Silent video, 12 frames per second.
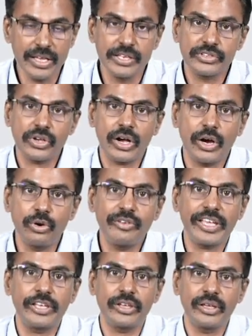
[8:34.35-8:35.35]
So how do
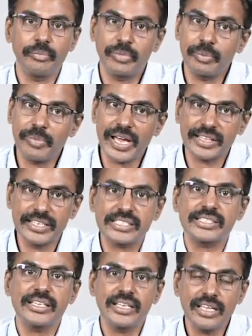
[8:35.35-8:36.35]
we prepare
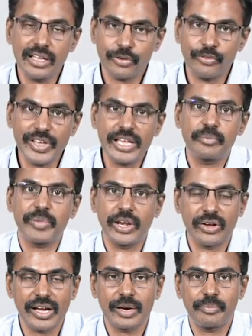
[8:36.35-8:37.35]
this weak
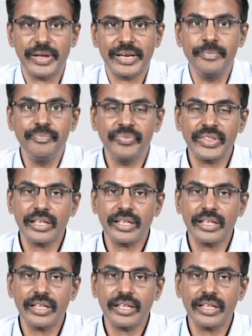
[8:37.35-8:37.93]
pilocarpine?